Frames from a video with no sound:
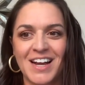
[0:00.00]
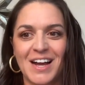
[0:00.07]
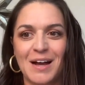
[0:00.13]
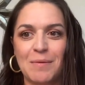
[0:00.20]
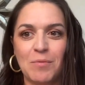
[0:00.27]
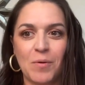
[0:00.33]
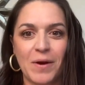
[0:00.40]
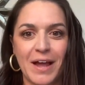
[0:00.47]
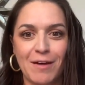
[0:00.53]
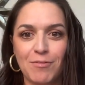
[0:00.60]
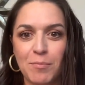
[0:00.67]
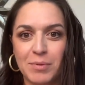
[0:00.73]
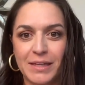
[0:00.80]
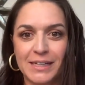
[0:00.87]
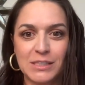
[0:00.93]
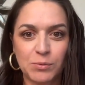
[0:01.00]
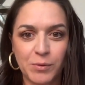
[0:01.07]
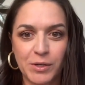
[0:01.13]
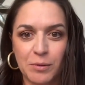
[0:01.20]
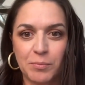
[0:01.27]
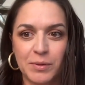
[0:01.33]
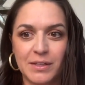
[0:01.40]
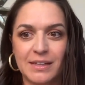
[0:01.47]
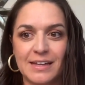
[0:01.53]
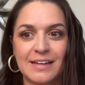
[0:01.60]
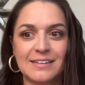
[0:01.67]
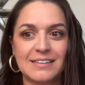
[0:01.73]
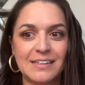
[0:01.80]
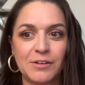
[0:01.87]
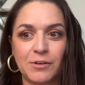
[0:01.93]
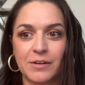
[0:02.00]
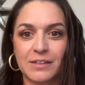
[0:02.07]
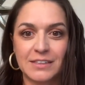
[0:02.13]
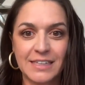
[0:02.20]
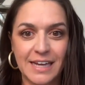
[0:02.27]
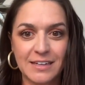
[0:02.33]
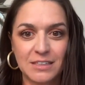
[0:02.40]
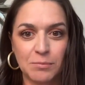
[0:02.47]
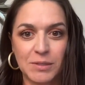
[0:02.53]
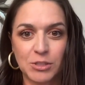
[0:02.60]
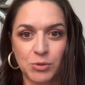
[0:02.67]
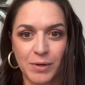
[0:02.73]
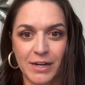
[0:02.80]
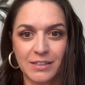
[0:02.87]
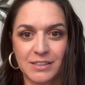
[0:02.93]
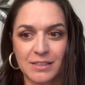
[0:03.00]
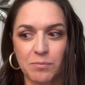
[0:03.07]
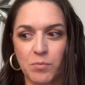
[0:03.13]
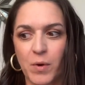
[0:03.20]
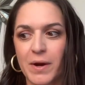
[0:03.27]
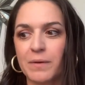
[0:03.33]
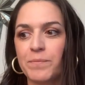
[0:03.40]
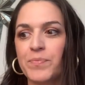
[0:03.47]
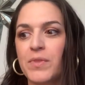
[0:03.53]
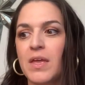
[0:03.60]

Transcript: or have a place where you put things that you're going to take to be shredded somewhere.